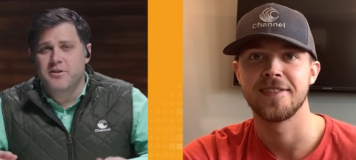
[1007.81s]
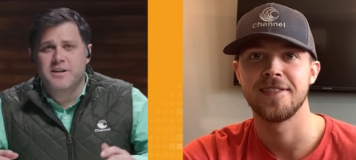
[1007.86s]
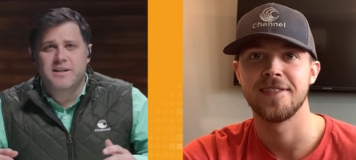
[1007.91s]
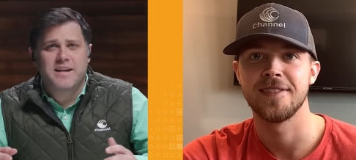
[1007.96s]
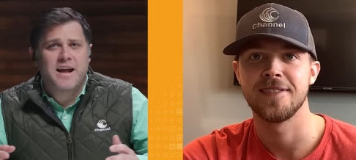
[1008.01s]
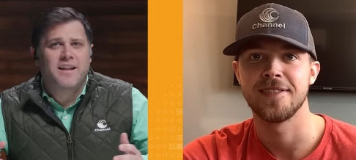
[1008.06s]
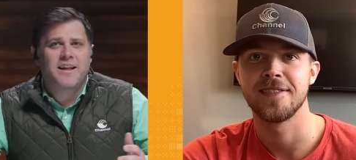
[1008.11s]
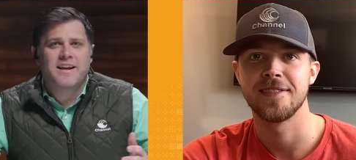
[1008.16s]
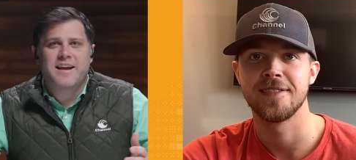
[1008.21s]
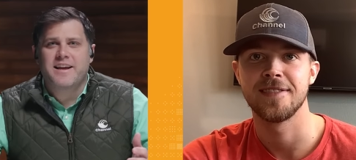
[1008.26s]

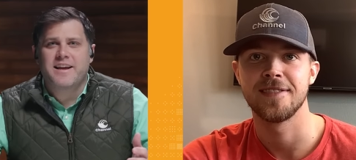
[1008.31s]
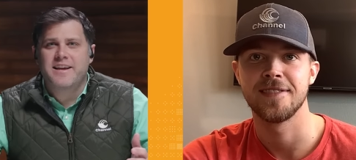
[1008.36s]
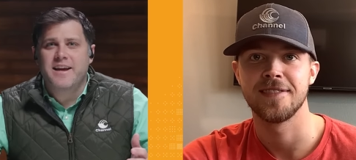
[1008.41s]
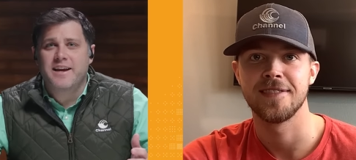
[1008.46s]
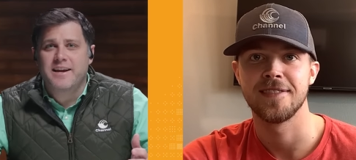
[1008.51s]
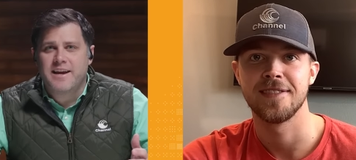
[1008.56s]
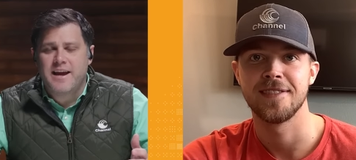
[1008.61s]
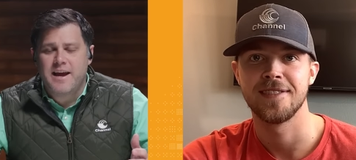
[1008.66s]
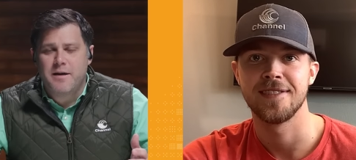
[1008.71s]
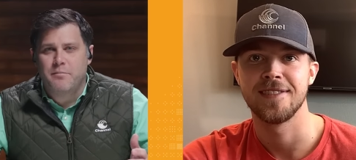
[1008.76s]
Speaker 1: It's not like a
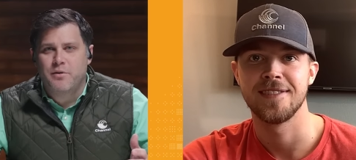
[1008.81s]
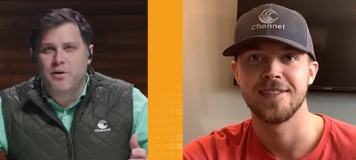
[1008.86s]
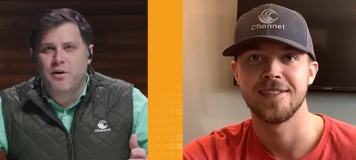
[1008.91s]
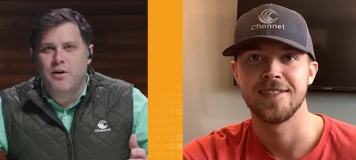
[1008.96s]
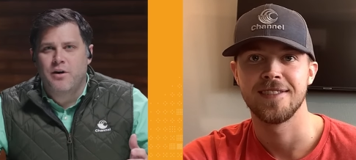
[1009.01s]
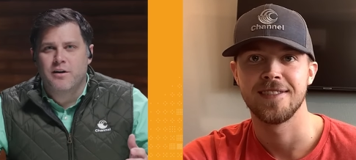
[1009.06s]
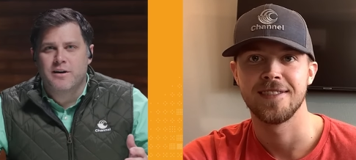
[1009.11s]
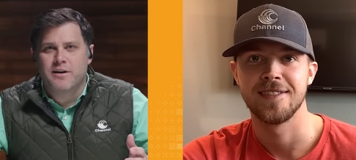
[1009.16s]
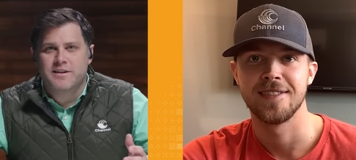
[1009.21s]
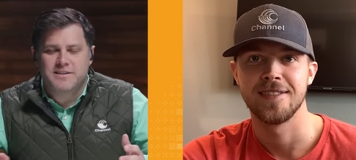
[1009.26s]
Kit Kat
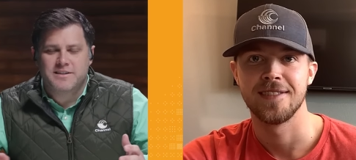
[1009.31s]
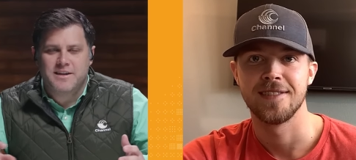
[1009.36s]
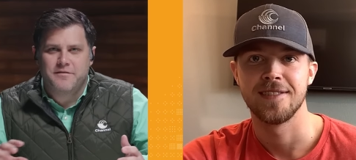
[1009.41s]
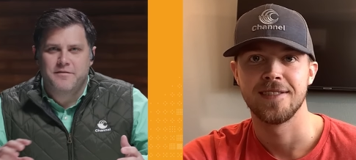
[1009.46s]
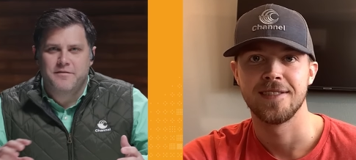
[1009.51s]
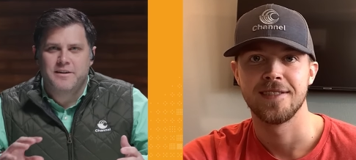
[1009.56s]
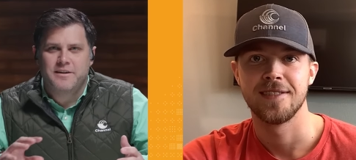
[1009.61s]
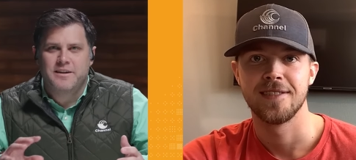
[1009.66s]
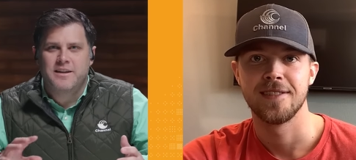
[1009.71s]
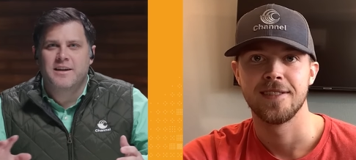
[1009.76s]
bar. It's
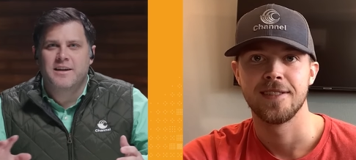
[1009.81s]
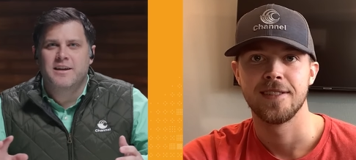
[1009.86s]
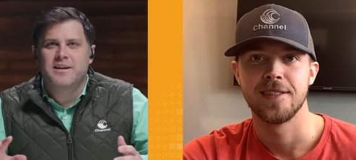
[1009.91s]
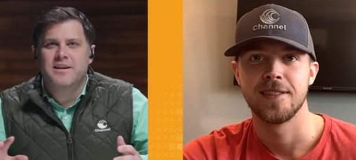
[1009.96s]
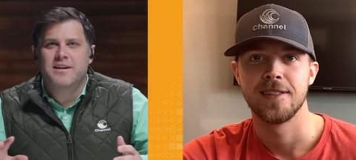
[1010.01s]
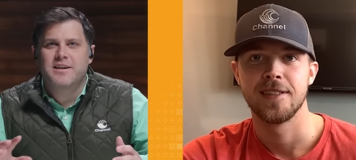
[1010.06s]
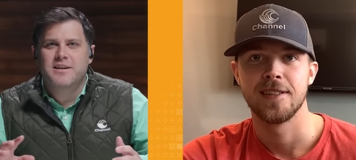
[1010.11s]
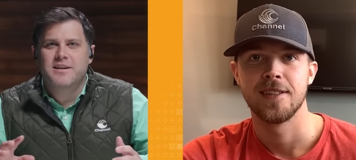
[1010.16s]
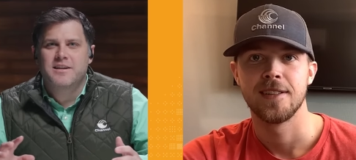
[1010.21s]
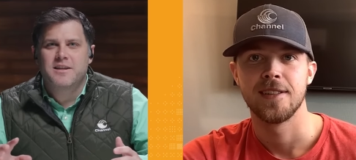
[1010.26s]
definitely the
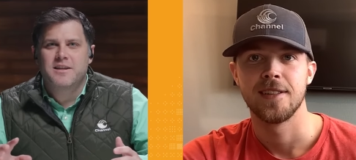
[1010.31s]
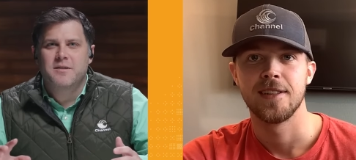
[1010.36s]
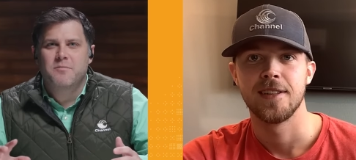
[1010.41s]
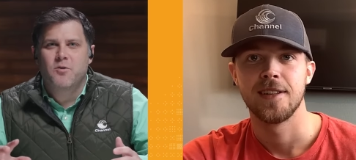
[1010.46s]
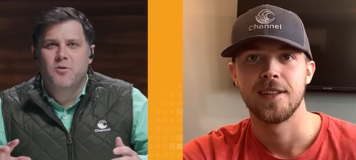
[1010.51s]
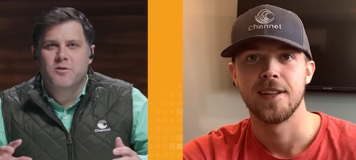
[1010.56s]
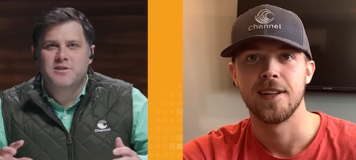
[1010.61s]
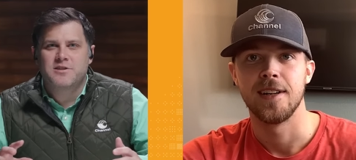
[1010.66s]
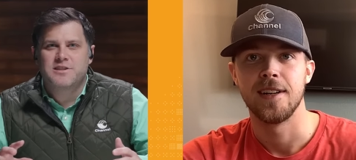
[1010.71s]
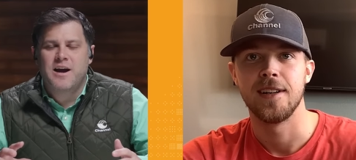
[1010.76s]
the
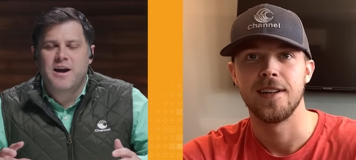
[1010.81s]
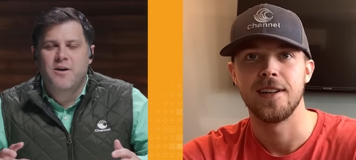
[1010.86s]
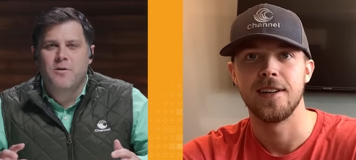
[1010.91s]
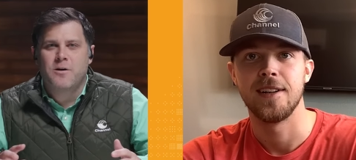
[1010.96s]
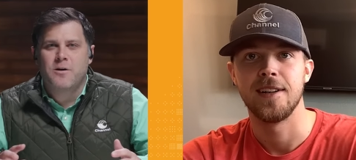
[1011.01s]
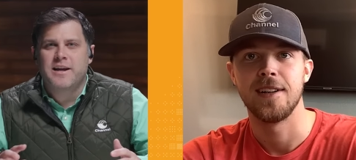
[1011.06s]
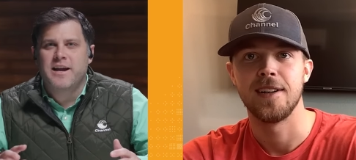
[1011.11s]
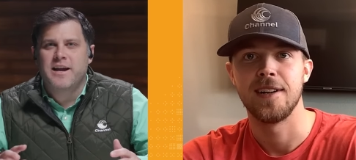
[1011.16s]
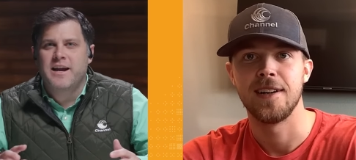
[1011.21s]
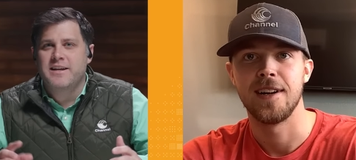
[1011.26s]
more
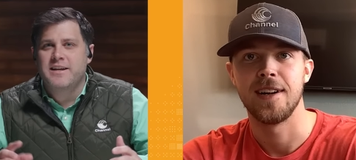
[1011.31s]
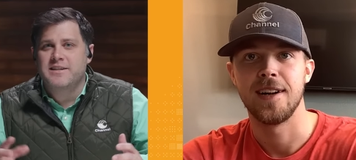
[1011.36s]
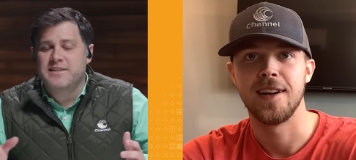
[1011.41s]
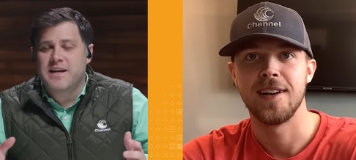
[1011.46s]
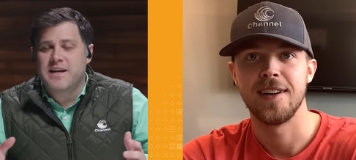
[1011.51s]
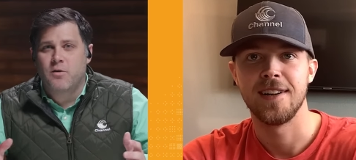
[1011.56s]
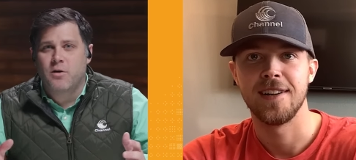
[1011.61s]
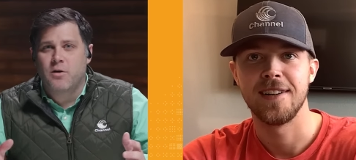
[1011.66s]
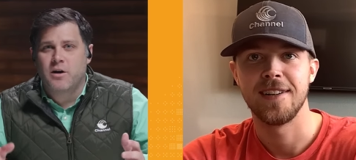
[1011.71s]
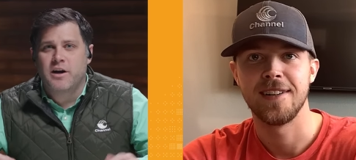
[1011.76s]
sour candy,
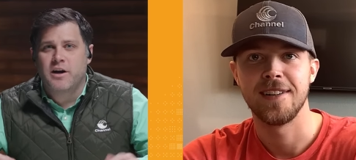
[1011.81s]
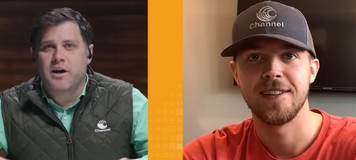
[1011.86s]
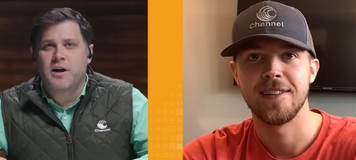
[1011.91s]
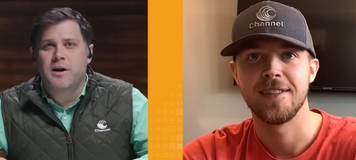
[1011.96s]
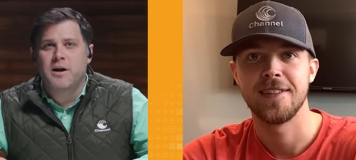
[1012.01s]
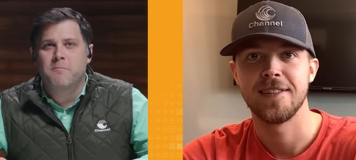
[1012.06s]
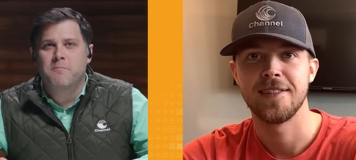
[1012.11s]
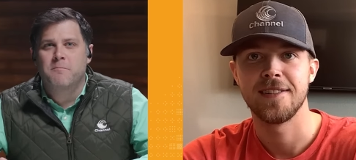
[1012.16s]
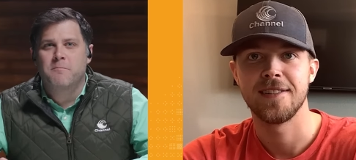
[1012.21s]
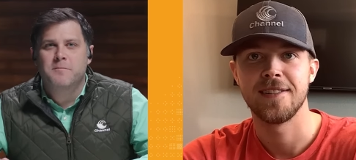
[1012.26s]
sour
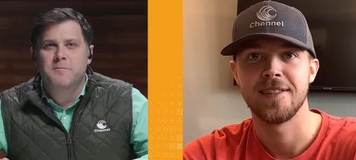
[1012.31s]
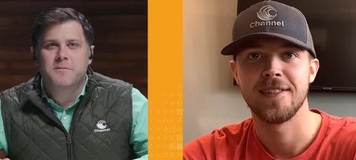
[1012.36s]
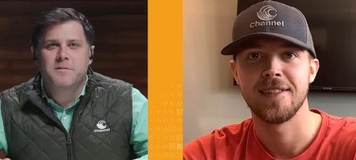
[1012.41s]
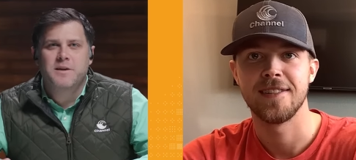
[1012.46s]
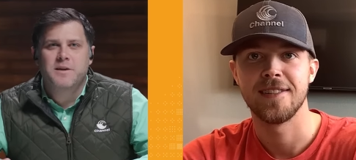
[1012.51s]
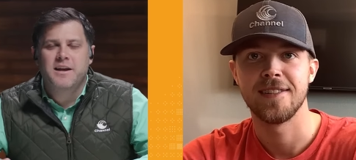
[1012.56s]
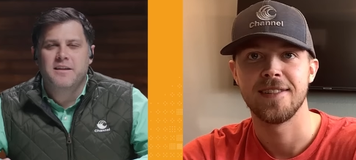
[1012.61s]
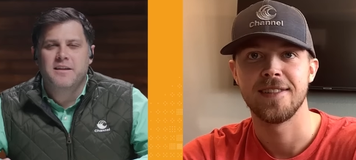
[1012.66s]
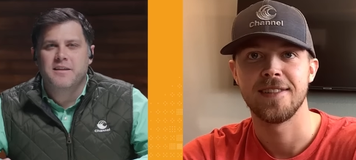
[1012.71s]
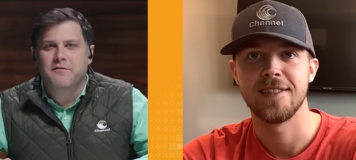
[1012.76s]
gum,
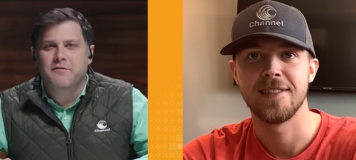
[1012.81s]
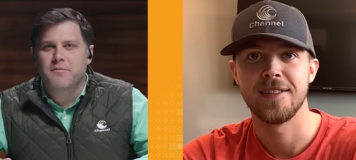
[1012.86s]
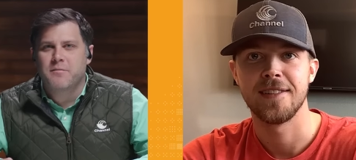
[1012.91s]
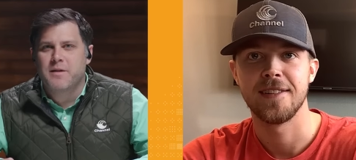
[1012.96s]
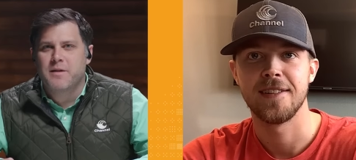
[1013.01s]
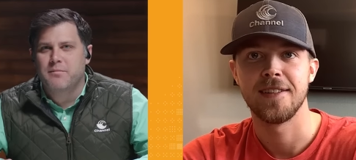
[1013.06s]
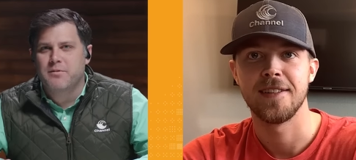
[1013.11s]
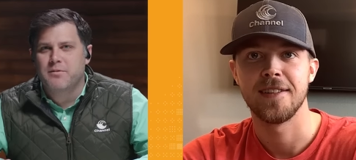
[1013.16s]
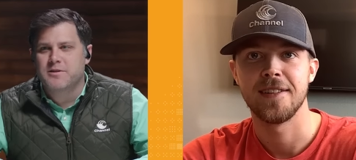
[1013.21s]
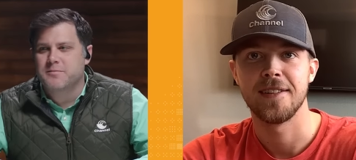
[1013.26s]
anything
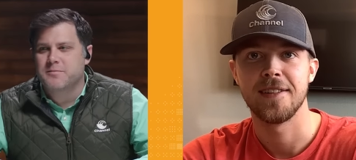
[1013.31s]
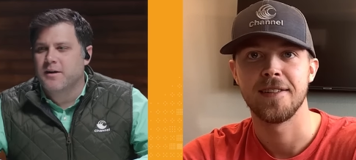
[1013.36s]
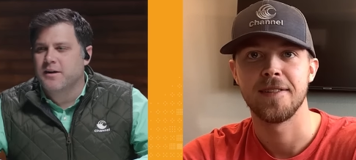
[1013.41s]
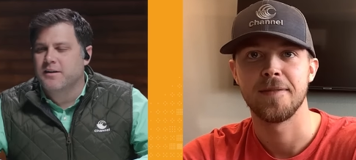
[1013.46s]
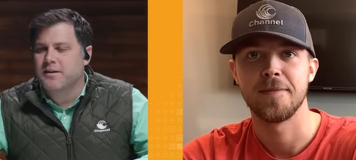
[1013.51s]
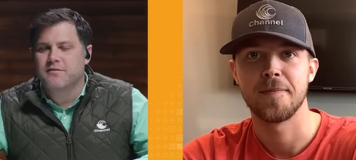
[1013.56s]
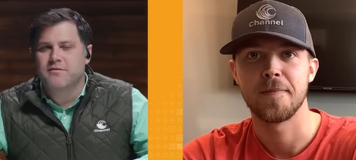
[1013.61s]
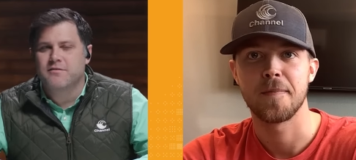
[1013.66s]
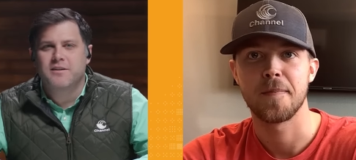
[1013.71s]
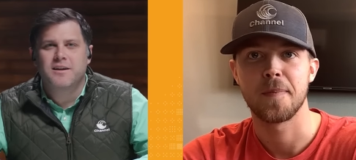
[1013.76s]
from that
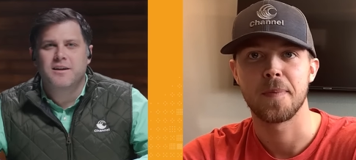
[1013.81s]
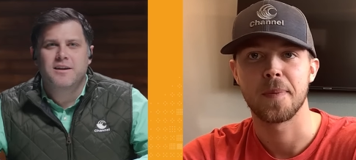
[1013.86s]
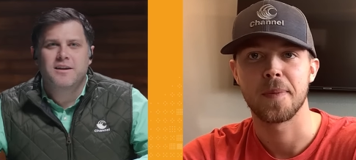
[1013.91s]
perspective.